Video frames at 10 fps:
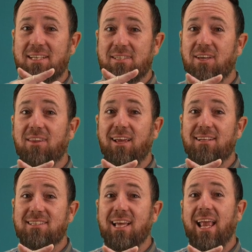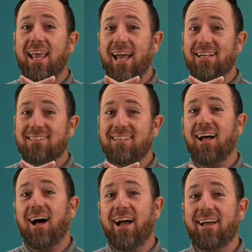So then
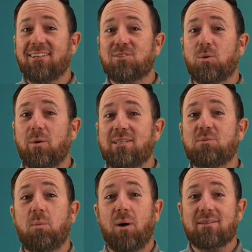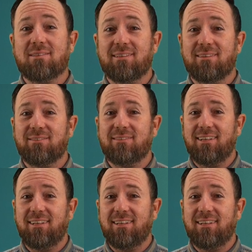cation is always positive.